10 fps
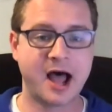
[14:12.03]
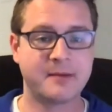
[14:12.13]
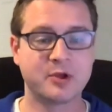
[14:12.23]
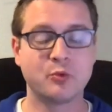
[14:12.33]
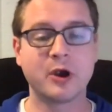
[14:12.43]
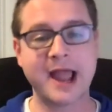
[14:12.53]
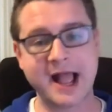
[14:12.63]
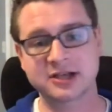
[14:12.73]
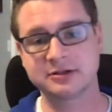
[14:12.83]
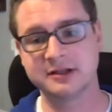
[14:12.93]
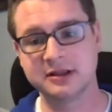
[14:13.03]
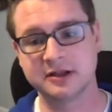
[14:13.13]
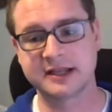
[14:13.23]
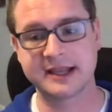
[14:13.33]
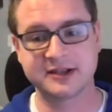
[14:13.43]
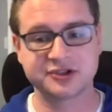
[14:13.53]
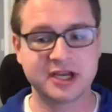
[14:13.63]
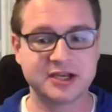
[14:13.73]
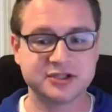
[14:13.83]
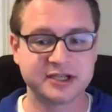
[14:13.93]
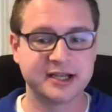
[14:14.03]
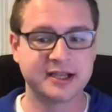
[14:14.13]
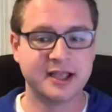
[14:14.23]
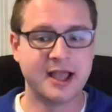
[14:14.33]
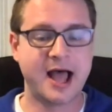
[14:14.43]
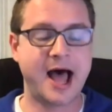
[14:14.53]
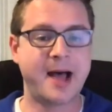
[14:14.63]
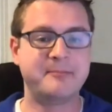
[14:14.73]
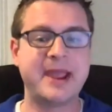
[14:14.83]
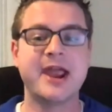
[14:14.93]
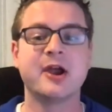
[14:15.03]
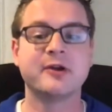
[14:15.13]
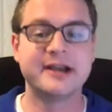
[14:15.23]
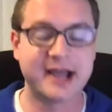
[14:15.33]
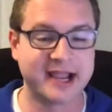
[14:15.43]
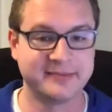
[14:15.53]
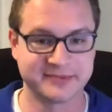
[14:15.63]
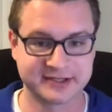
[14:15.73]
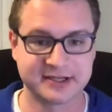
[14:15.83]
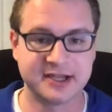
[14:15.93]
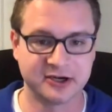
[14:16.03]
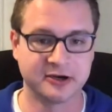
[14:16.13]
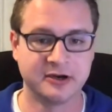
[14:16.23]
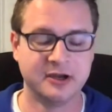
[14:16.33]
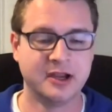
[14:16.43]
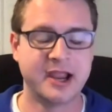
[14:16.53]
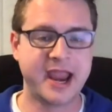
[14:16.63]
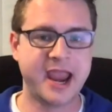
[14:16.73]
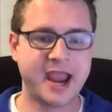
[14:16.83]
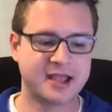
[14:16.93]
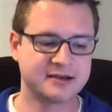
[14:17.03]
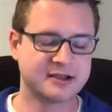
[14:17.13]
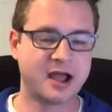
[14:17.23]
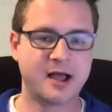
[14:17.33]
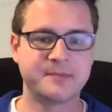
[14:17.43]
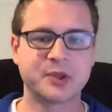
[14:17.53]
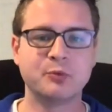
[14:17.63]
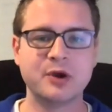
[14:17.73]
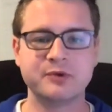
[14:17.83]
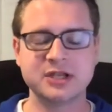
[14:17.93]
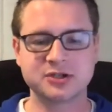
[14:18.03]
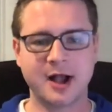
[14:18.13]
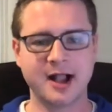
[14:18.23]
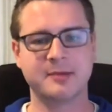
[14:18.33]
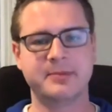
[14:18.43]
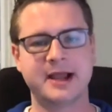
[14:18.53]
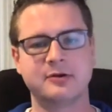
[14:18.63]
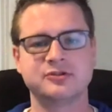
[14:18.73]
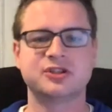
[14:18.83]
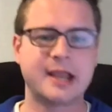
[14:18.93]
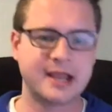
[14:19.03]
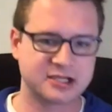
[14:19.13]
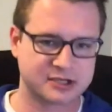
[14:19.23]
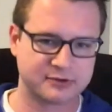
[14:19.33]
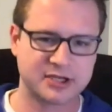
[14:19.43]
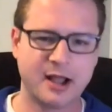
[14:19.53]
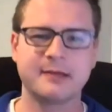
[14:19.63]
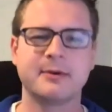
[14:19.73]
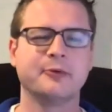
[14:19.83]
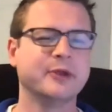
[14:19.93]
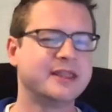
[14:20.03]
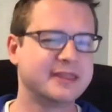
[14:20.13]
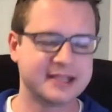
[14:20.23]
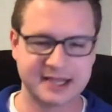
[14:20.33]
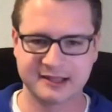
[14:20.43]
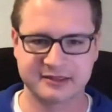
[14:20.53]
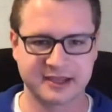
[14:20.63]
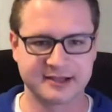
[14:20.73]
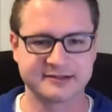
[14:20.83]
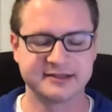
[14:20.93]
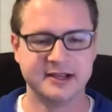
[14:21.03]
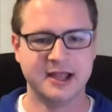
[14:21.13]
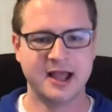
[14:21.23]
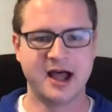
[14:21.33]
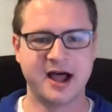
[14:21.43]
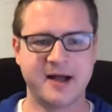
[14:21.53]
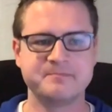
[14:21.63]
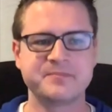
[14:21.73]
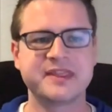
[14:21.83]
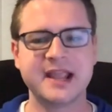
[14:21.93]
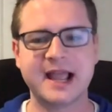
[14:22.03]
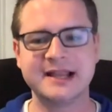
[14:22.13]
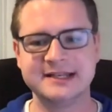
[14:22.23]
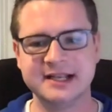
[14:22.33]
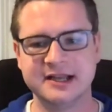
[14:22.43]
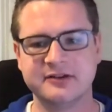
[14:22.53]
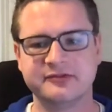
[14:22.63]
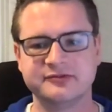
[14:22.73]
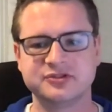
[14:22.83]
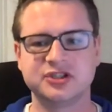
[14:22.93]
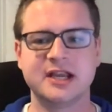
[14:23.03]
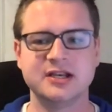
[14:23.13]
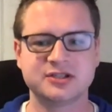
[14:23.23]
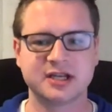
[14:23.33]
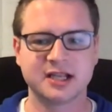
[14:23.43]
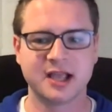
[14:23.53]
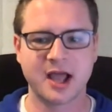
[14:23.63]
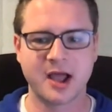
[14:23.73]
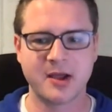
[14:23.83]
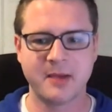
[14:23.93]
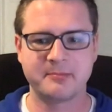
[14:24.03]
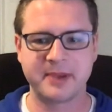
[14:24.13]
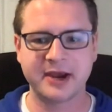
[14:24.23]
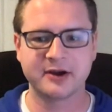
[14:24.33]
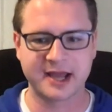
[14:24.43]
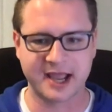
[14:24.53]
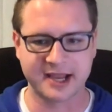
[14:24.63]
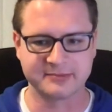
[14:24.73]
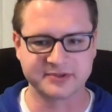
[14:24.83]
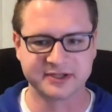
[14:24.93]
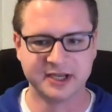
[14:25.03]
we're actually looking at changing paradigms here. And when we talk about change and we talk about rethinking things, the idea of changing paradigms